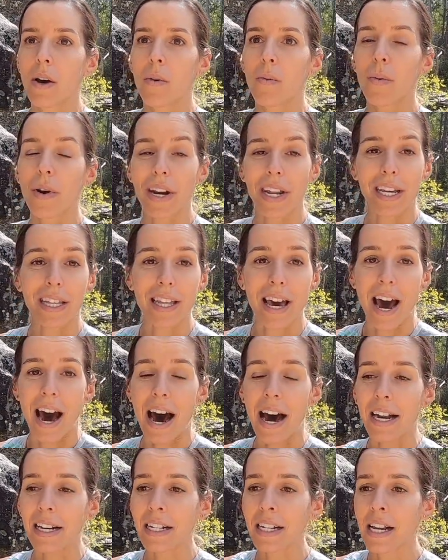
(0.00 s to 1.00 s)
winning
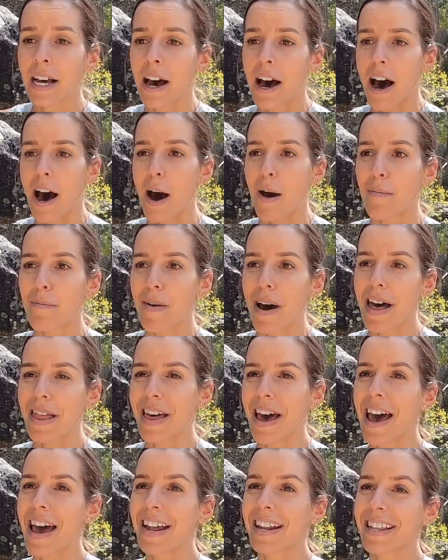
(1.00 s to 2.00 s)
that. And
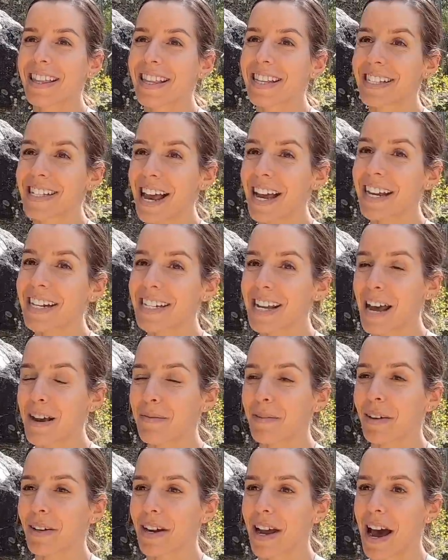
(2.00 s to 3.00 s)
then the second
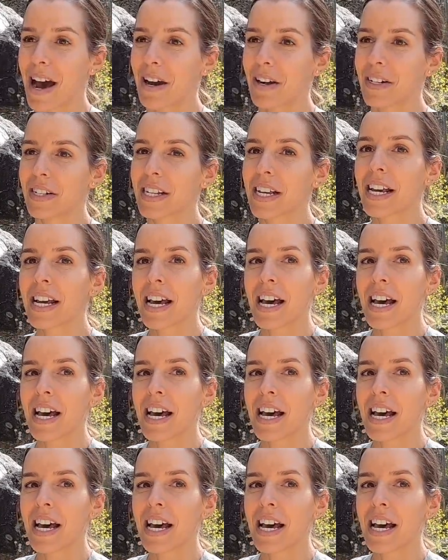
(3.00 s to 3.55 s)
time around,